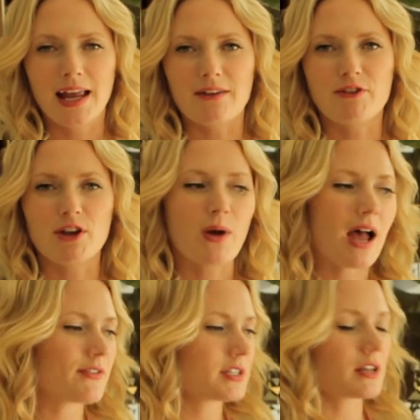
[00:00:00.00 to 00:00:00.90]
If you
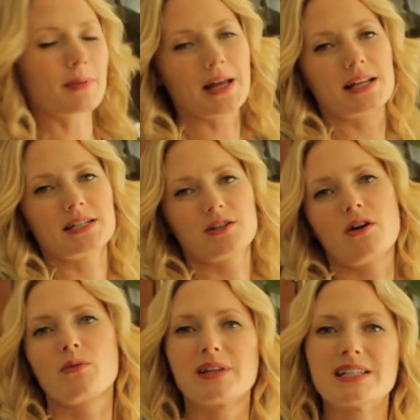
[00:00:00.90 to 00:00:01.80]
have a ton of plants and
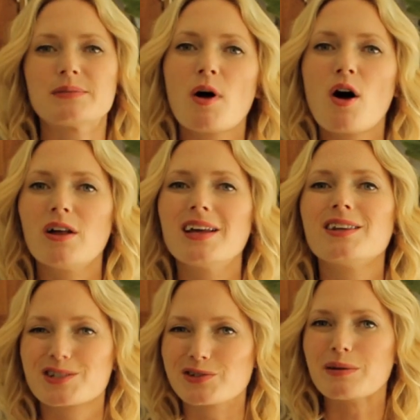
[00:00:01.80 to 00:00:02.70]
they're all really small,
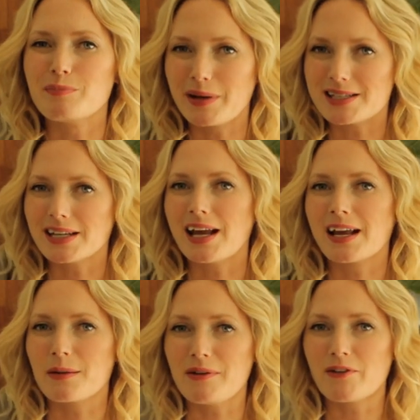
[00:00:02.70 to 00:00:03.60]
it looks really bitsy
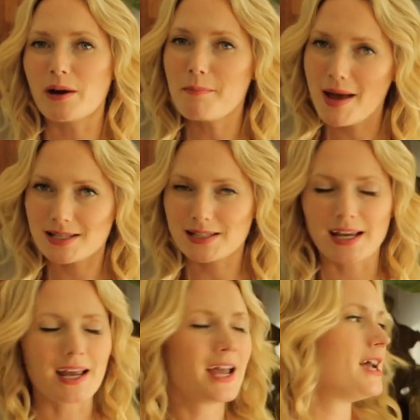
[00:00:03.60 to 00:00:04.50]
and can be very
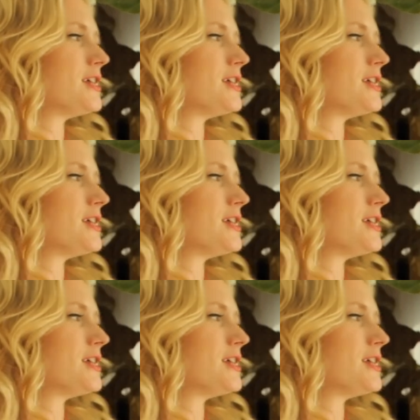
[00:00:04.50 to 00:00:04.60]
messy.